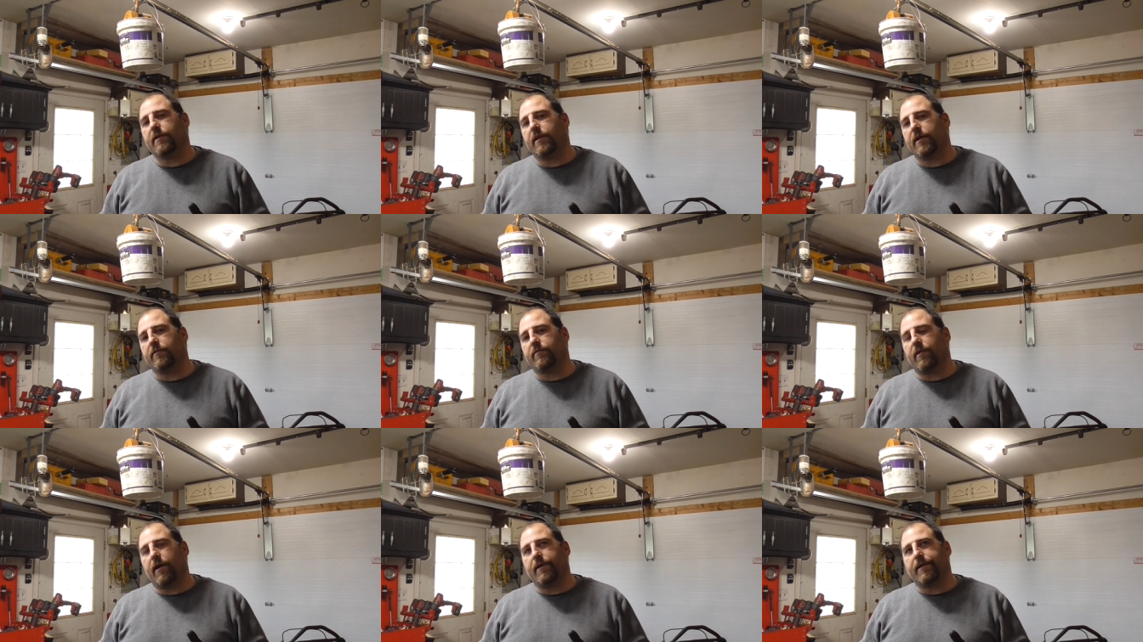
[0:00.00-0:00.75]
I think
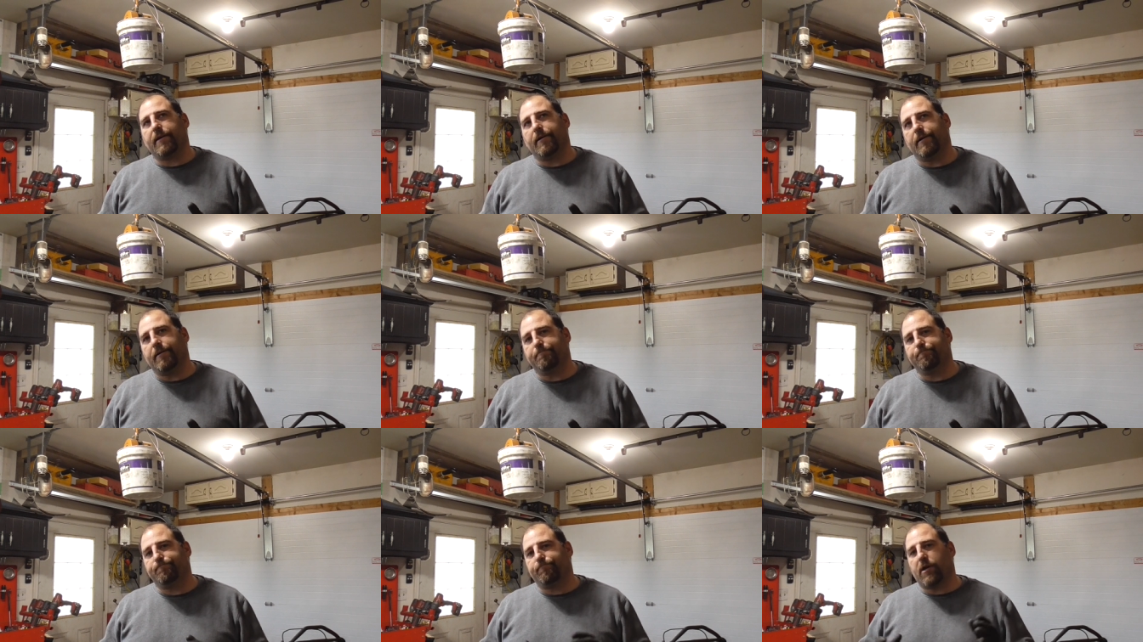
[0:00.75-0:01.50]
it's like uh,
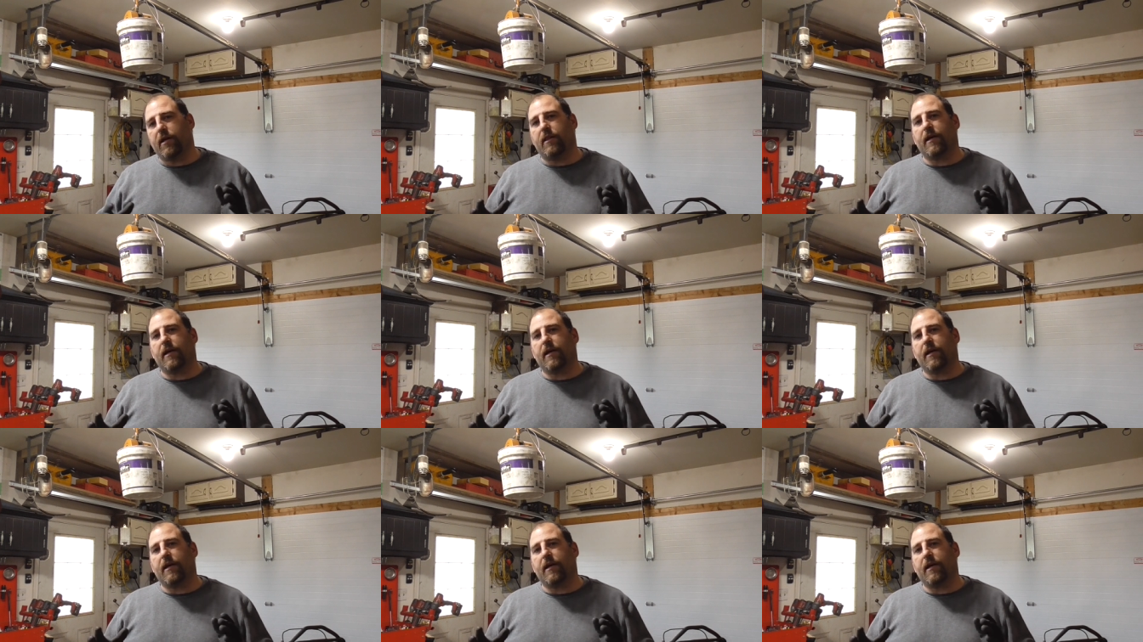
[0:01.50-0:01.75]
probably